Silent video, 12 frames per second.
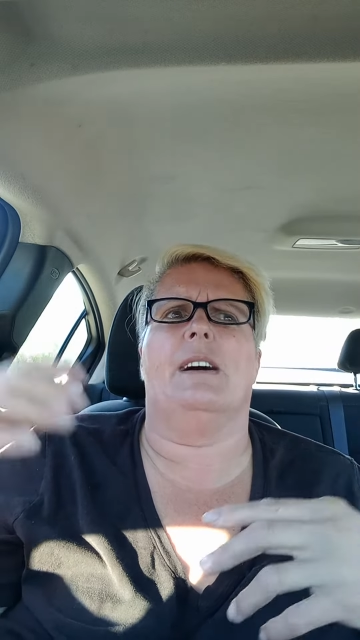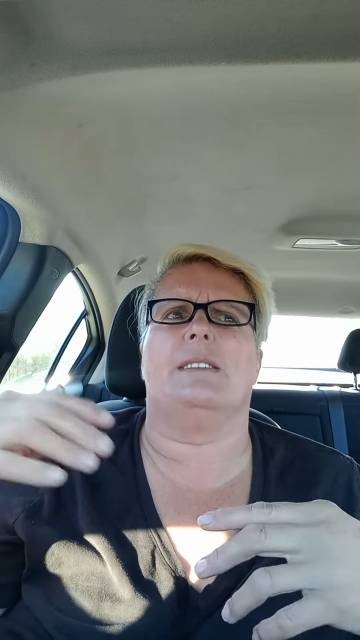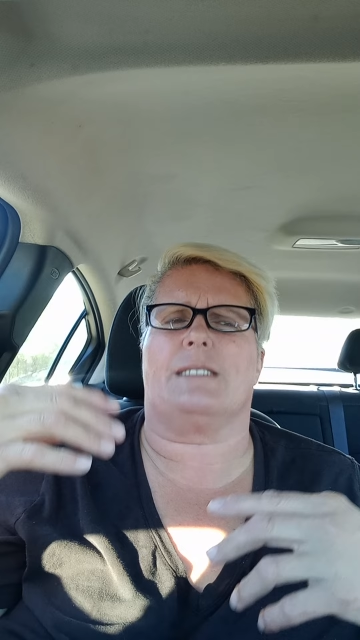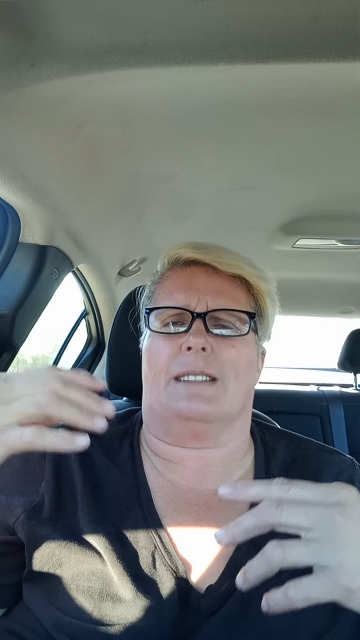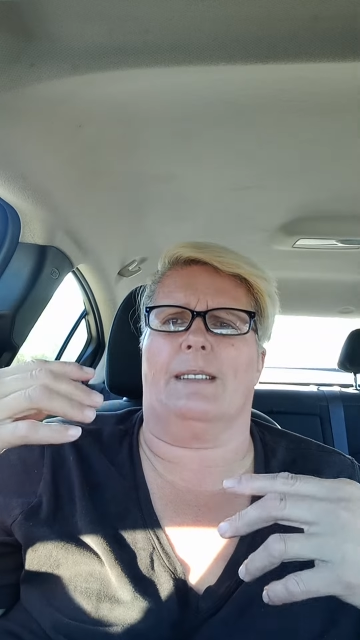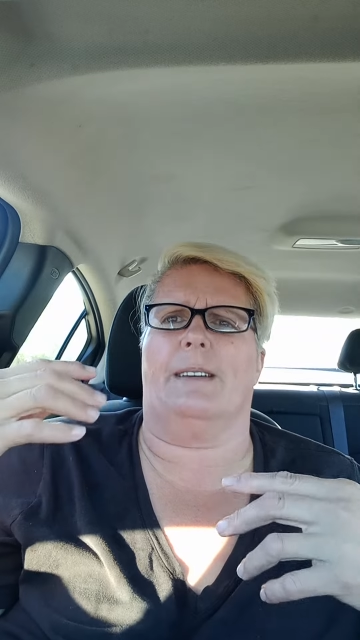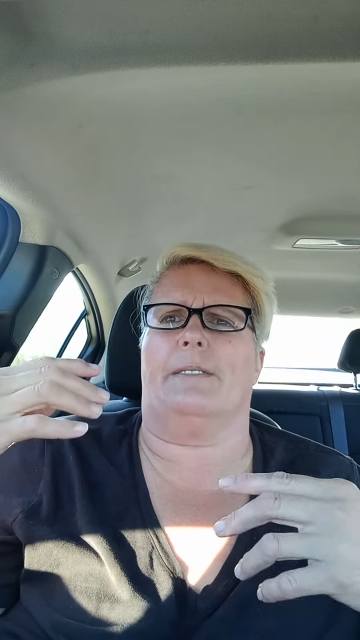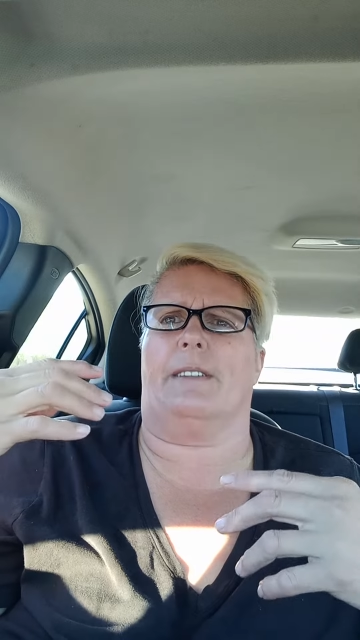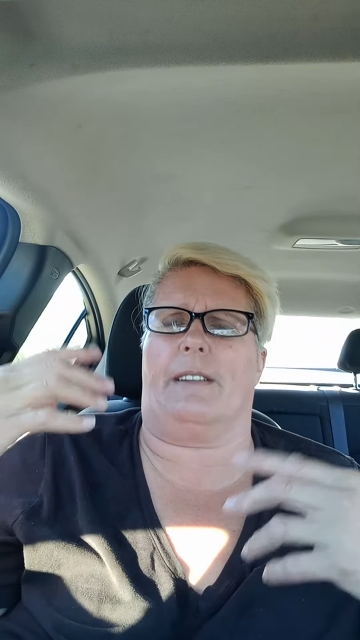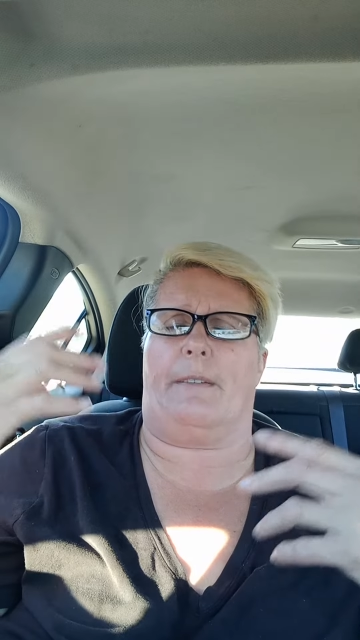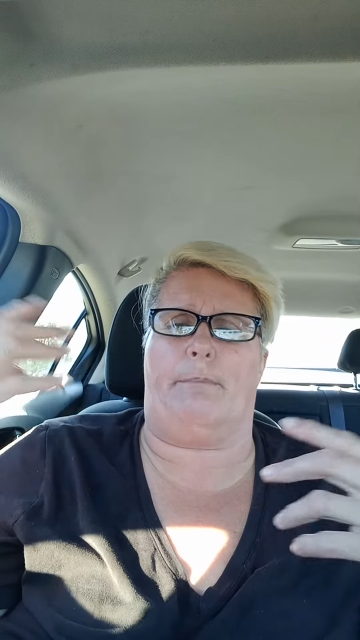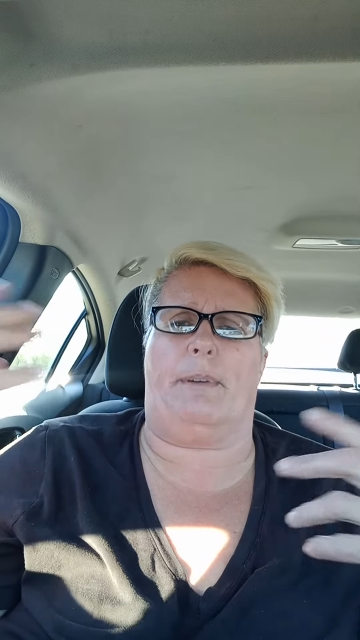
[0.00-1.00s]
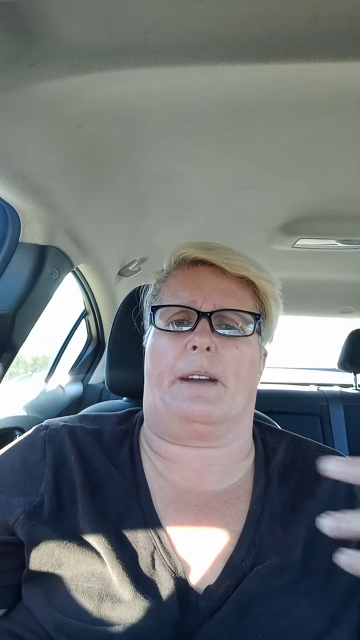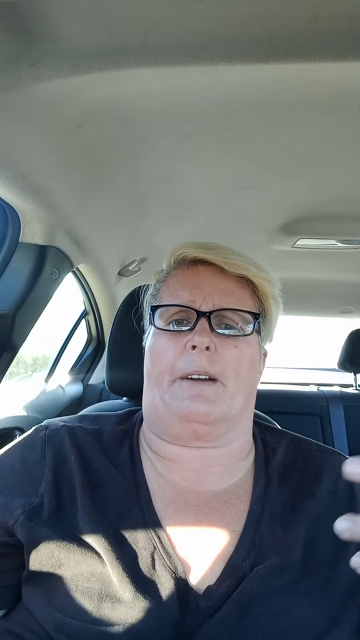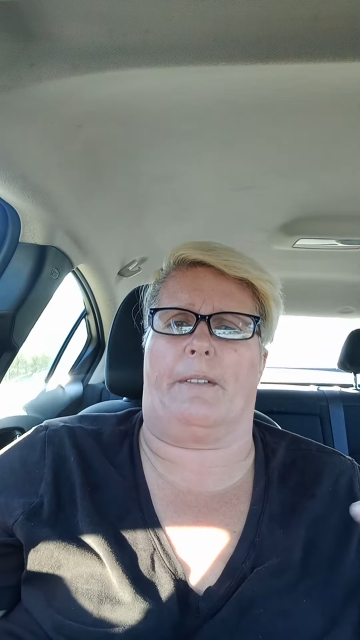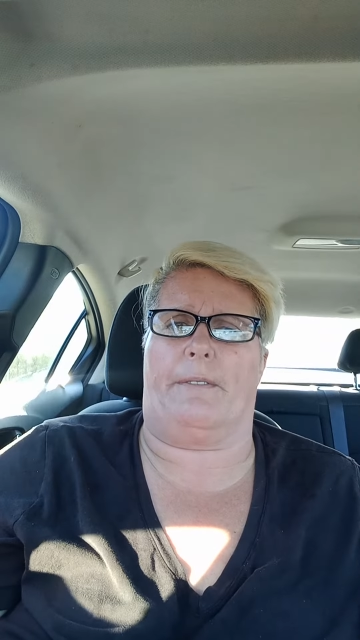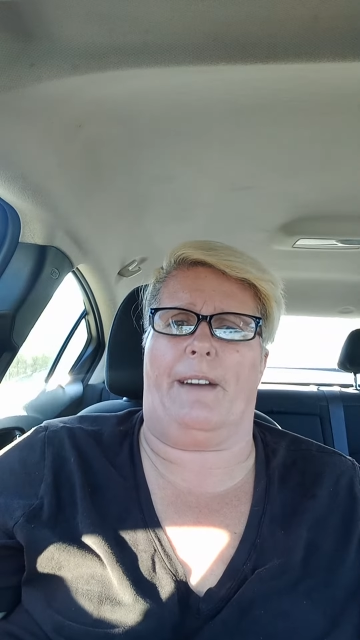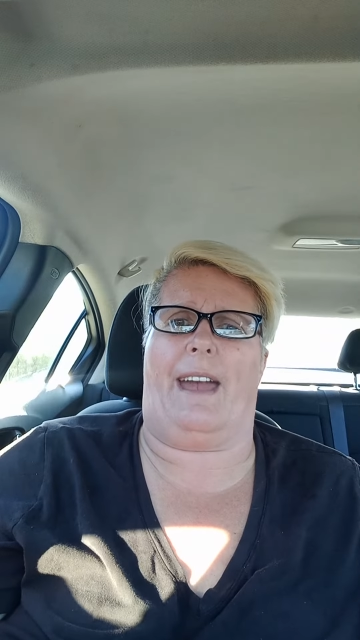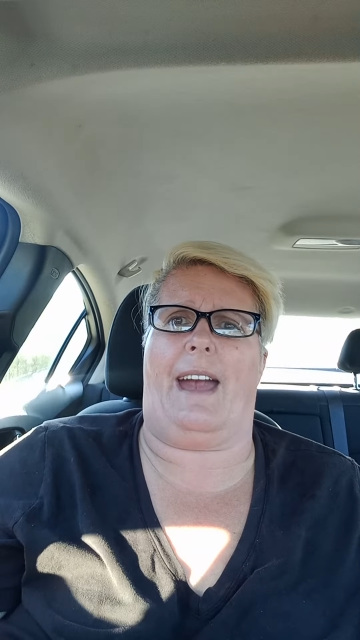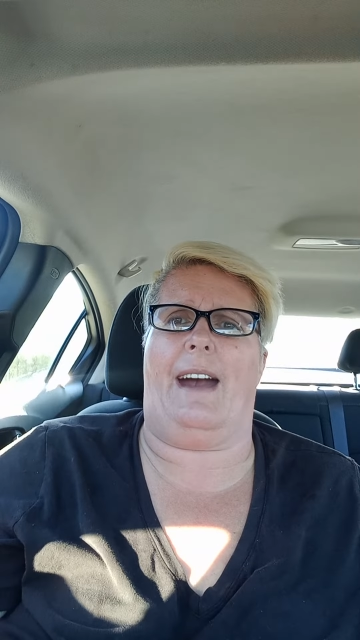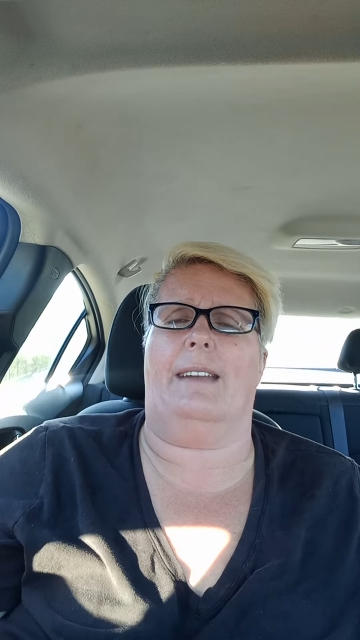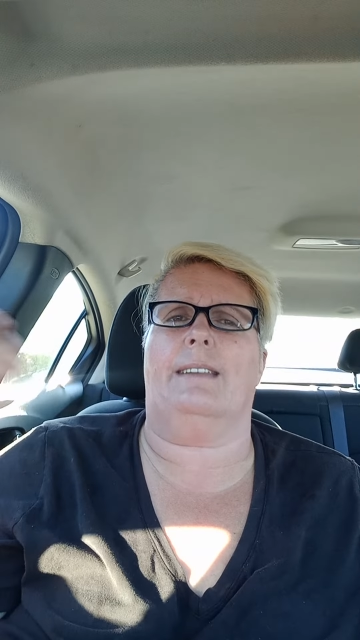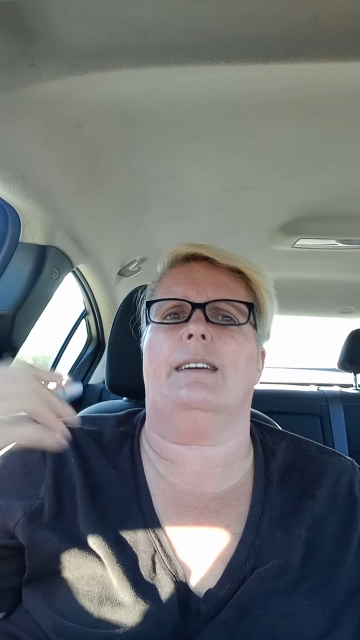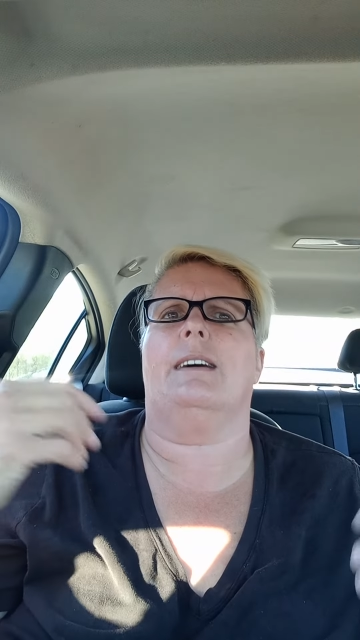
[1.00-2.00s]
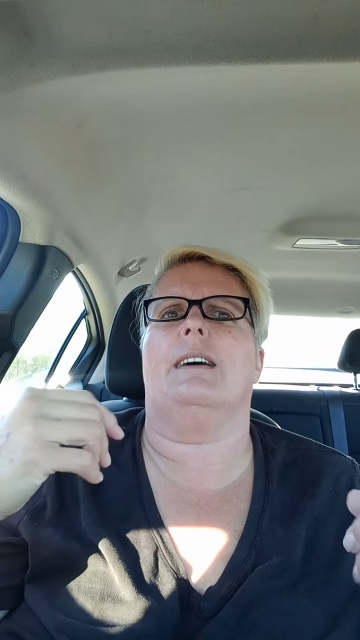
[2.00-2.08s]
to live in a bigger van.